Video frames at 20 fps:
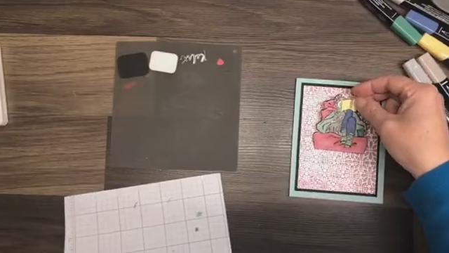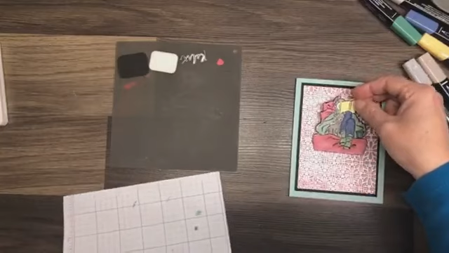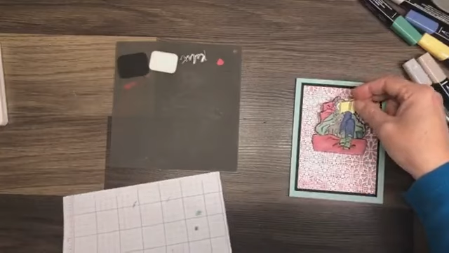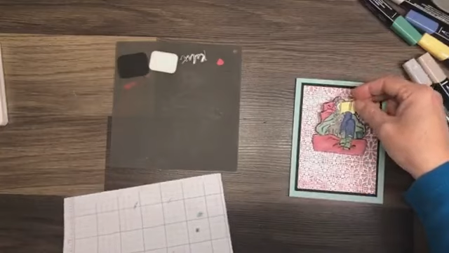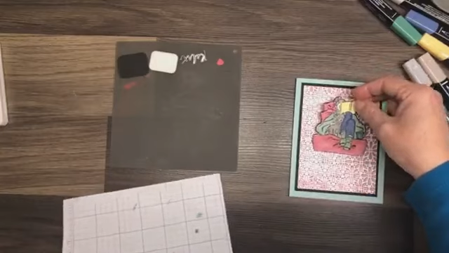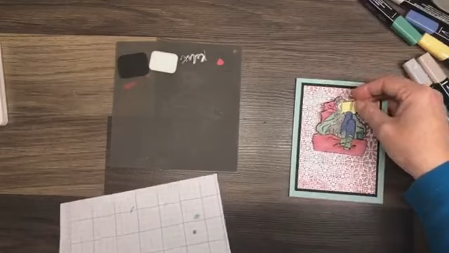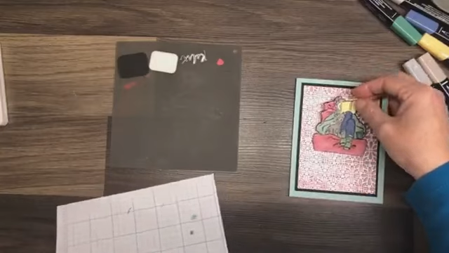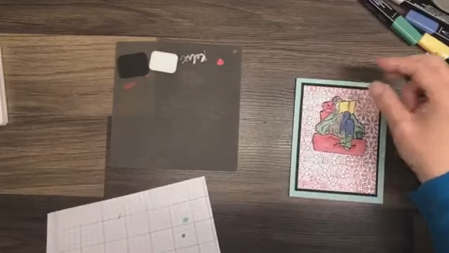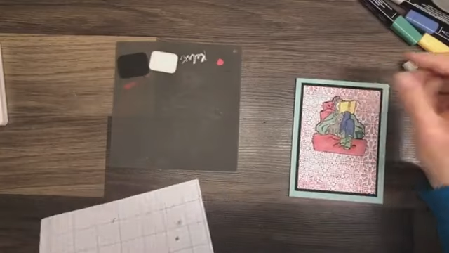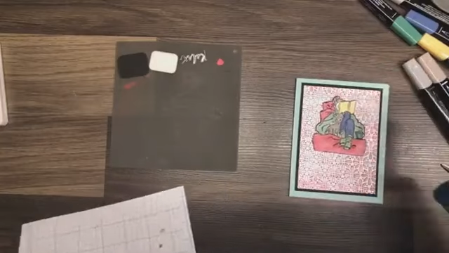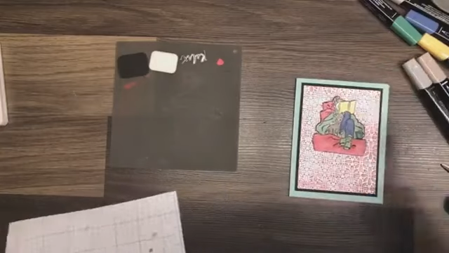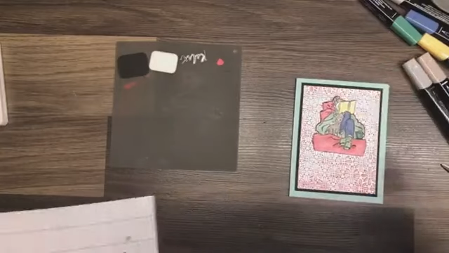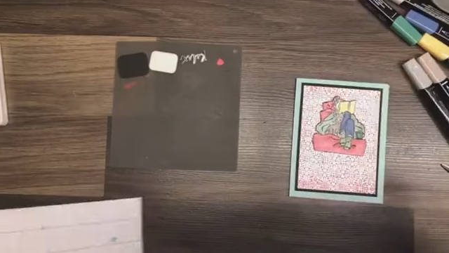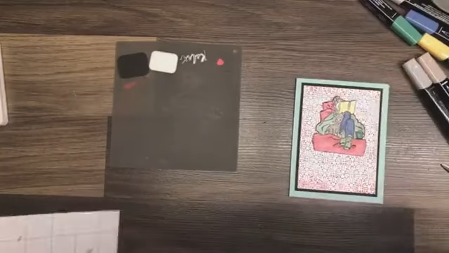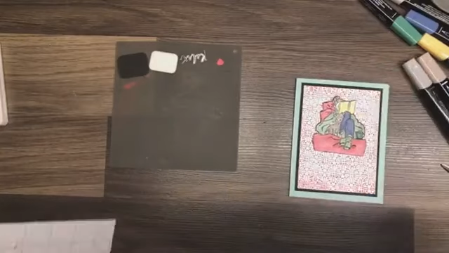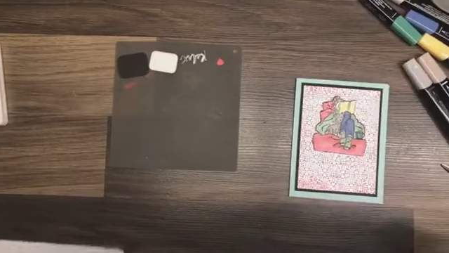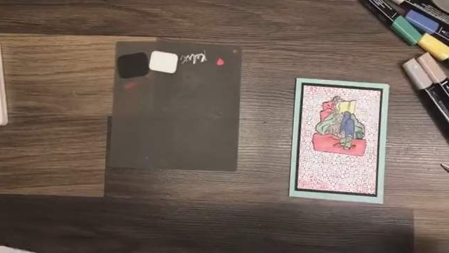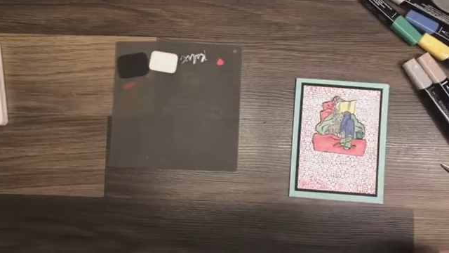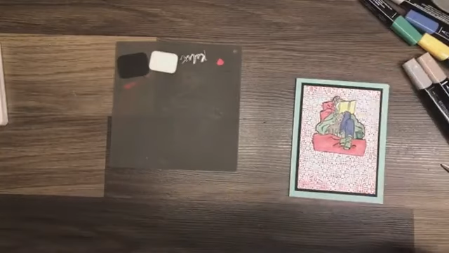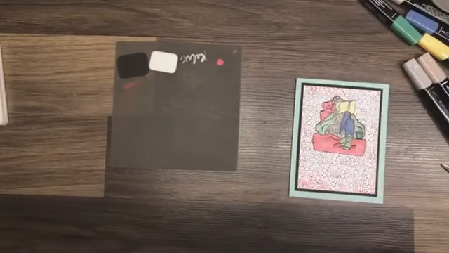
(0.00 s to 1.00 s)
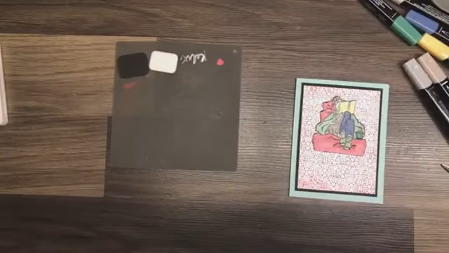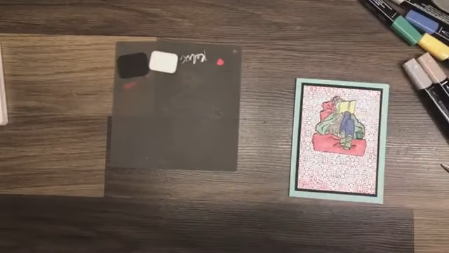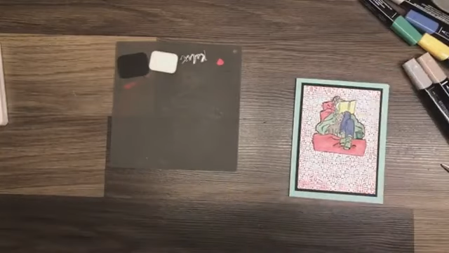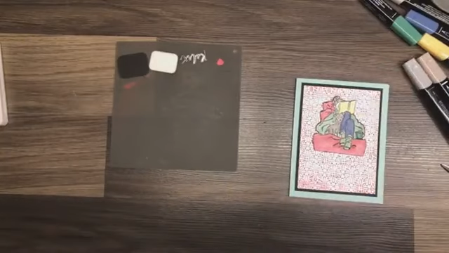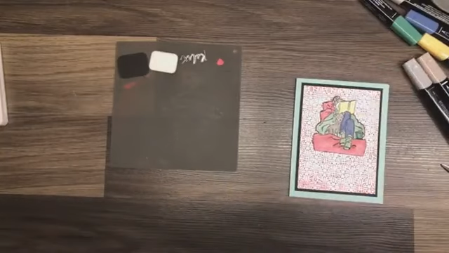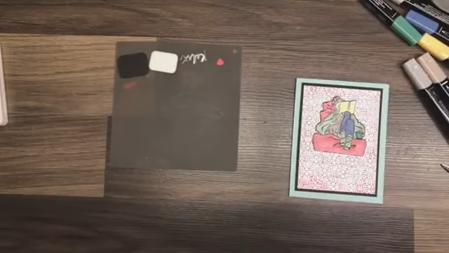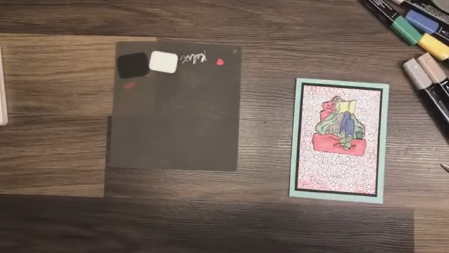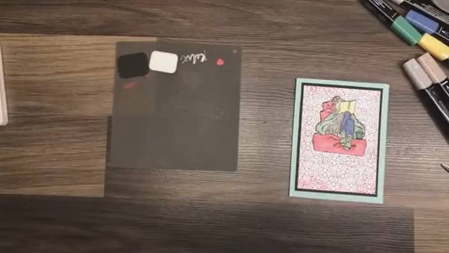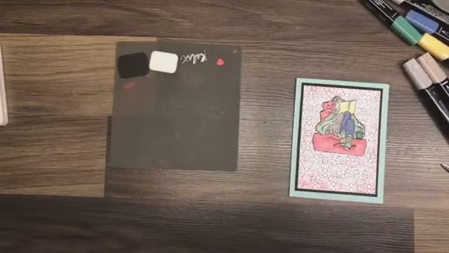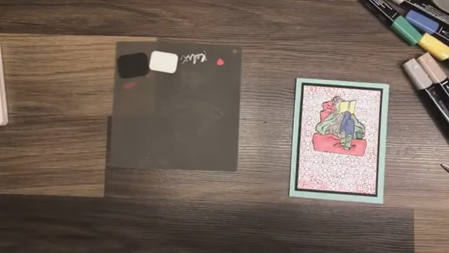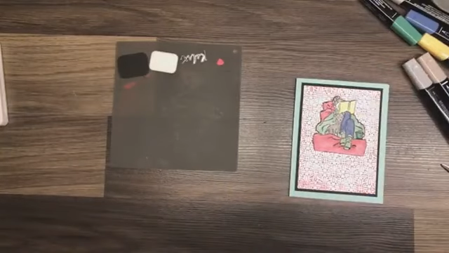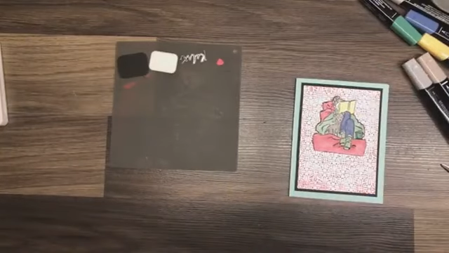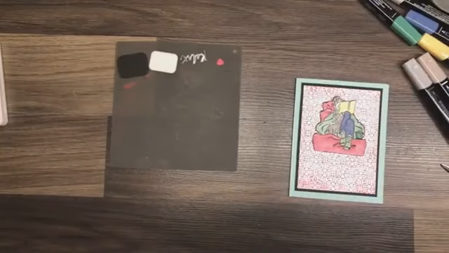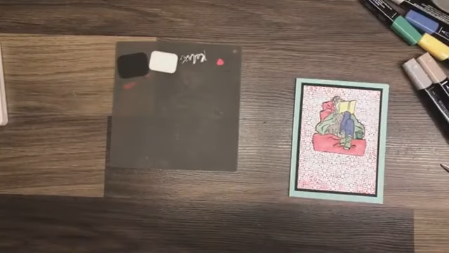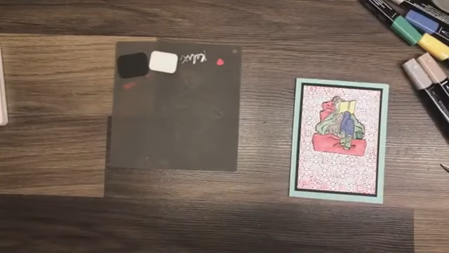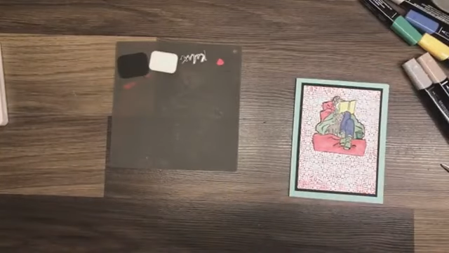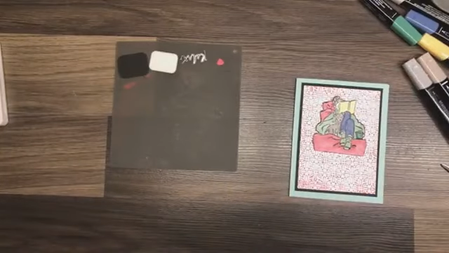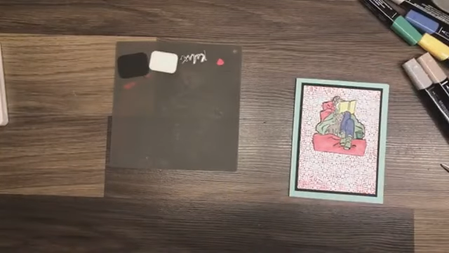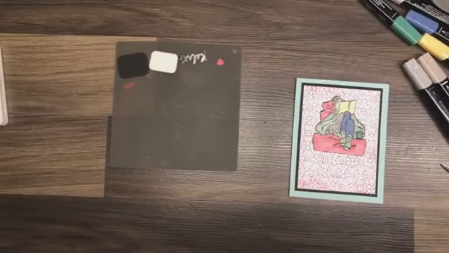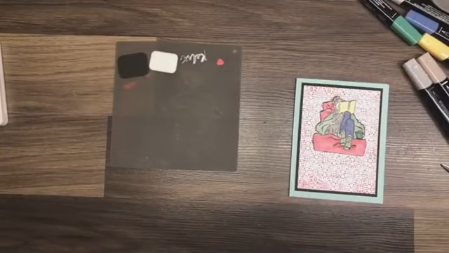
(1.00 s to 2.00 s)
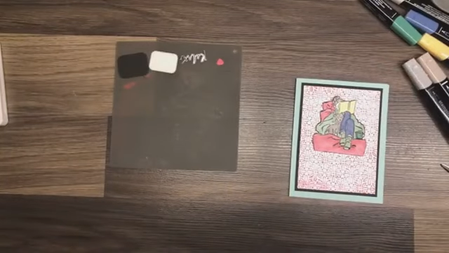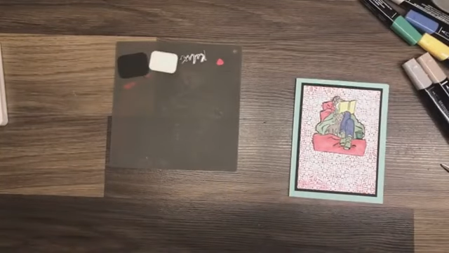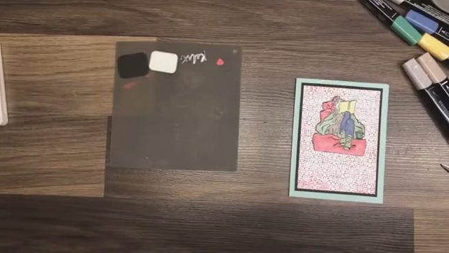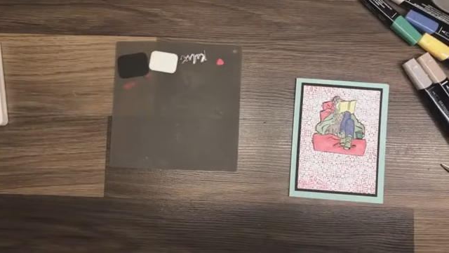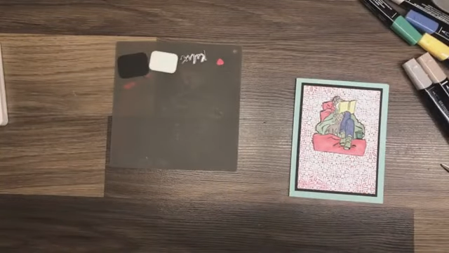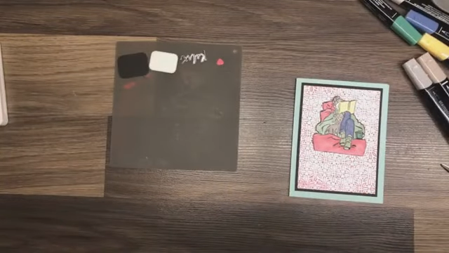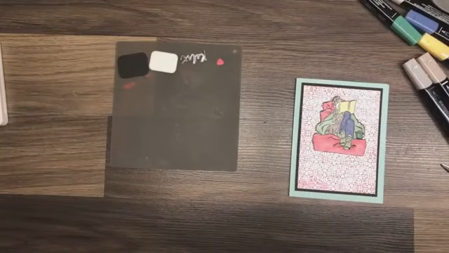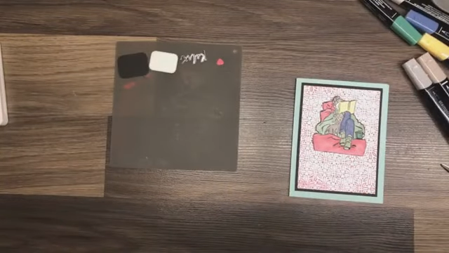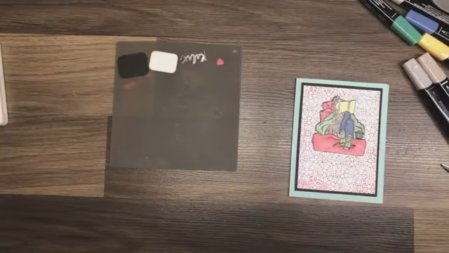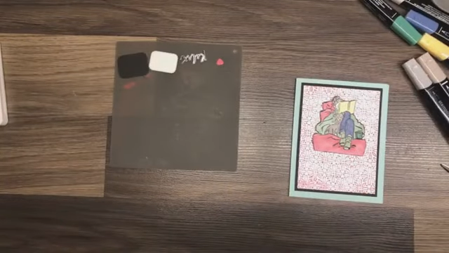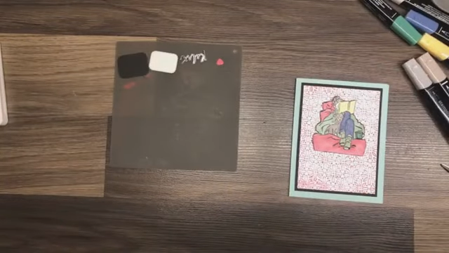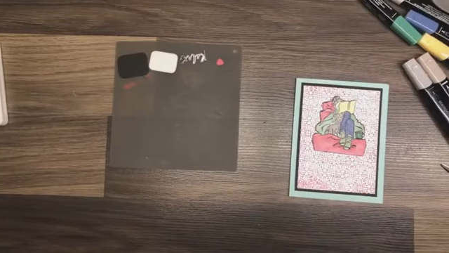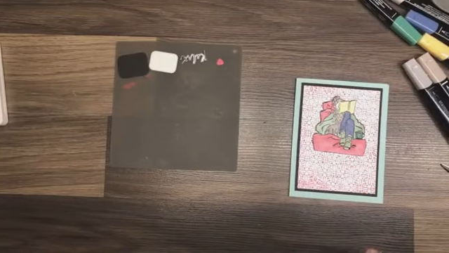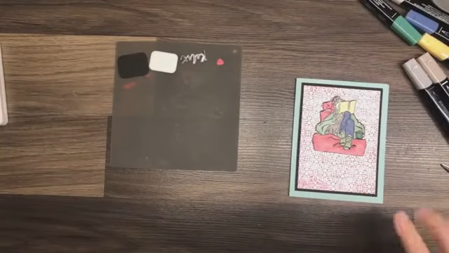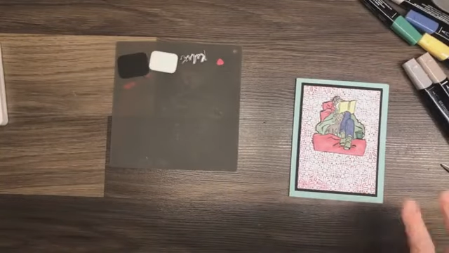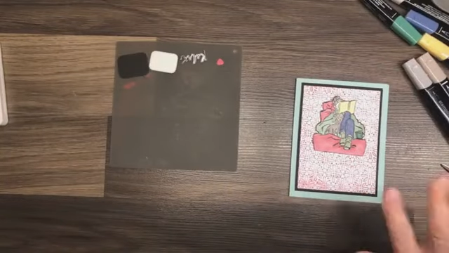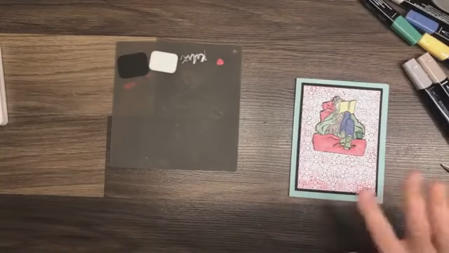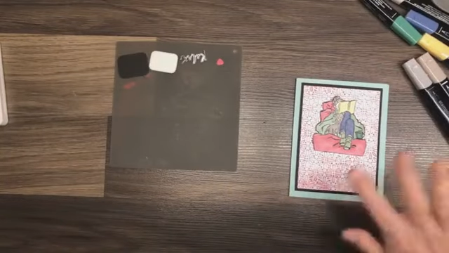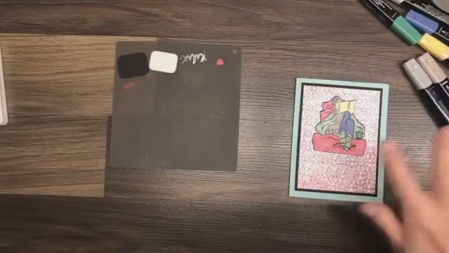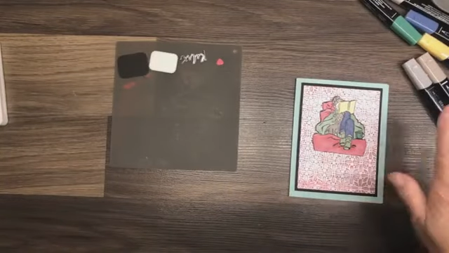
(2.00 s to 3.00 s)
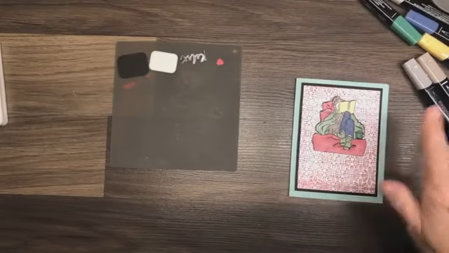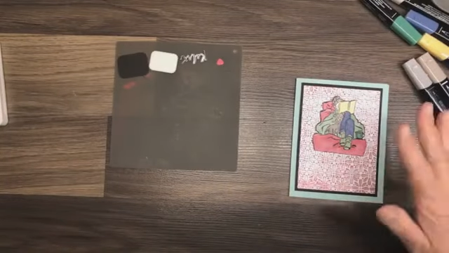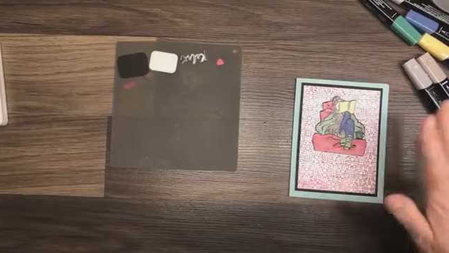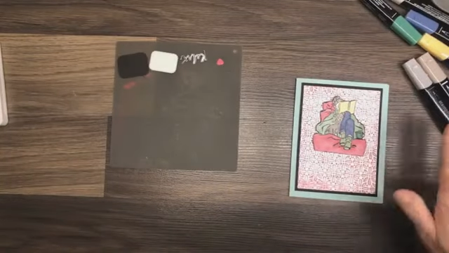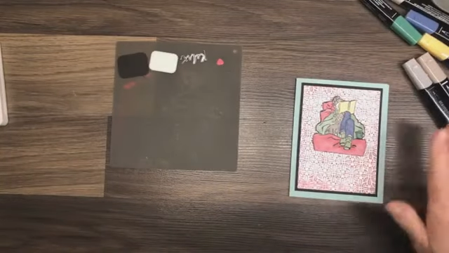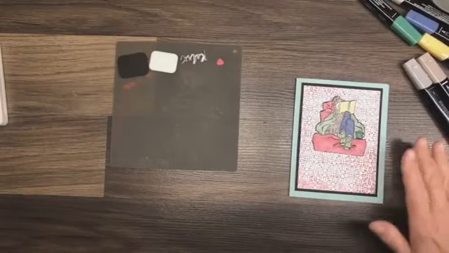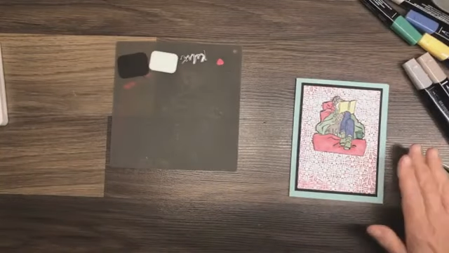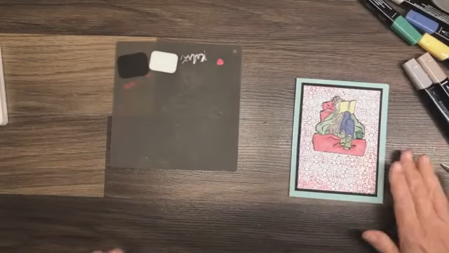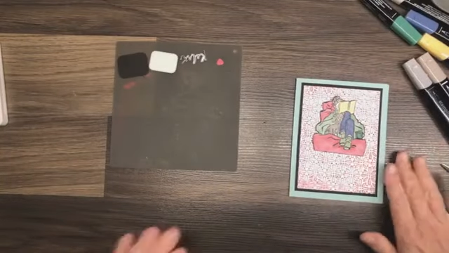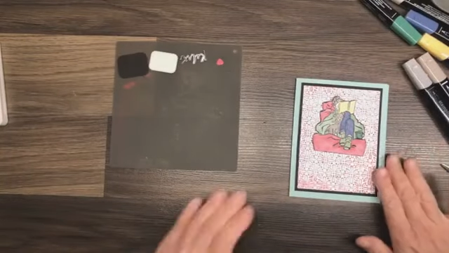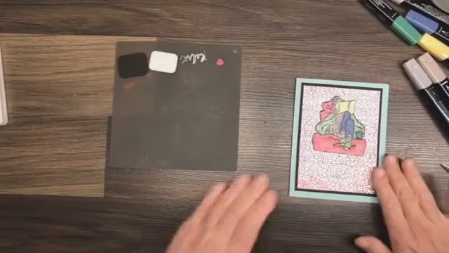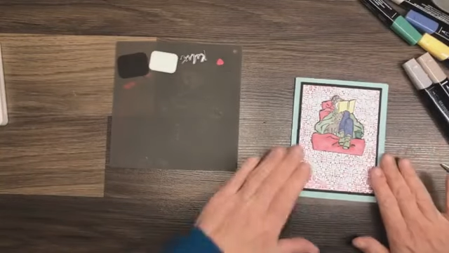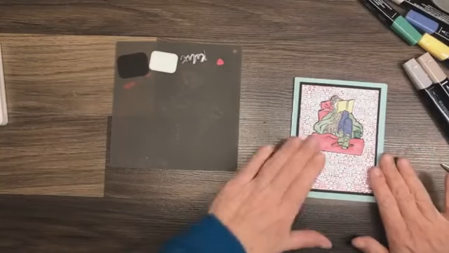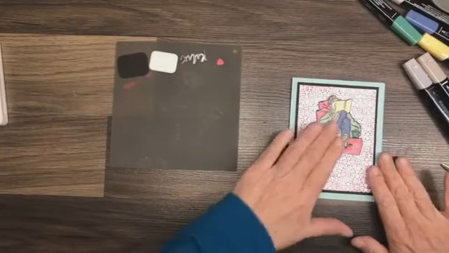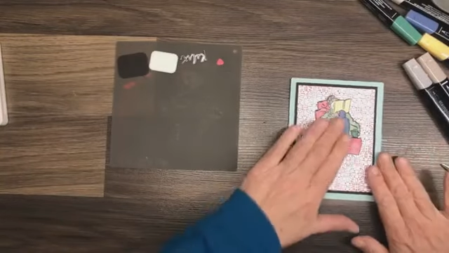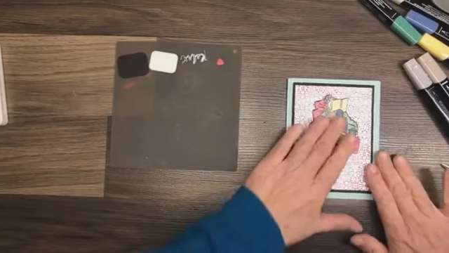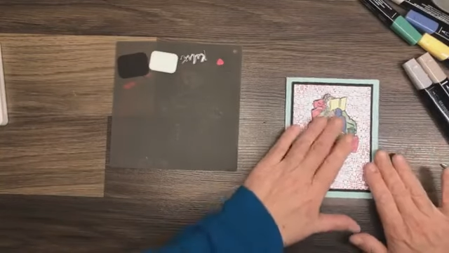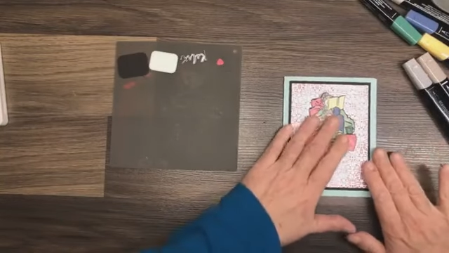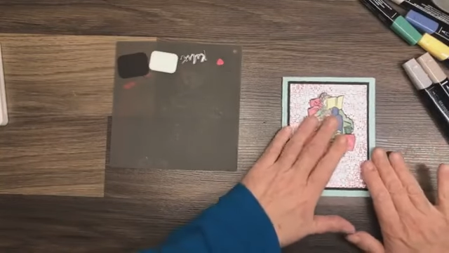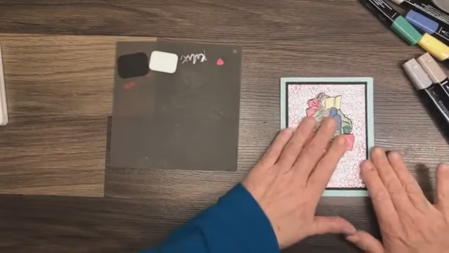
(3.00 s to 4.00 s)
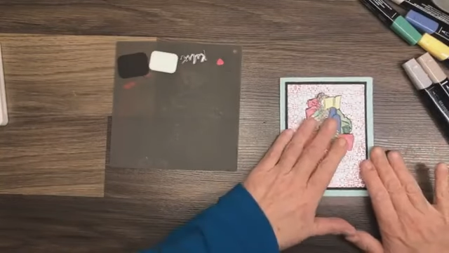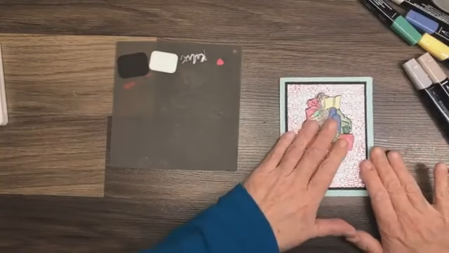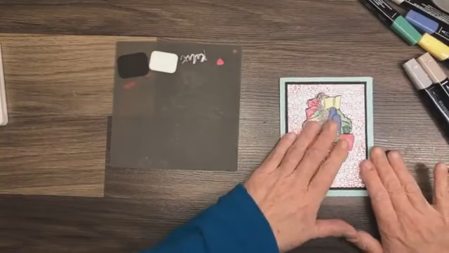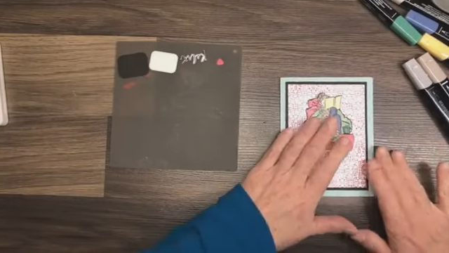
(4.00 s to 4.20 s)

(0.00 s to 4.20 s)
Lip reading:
(no speaker visible)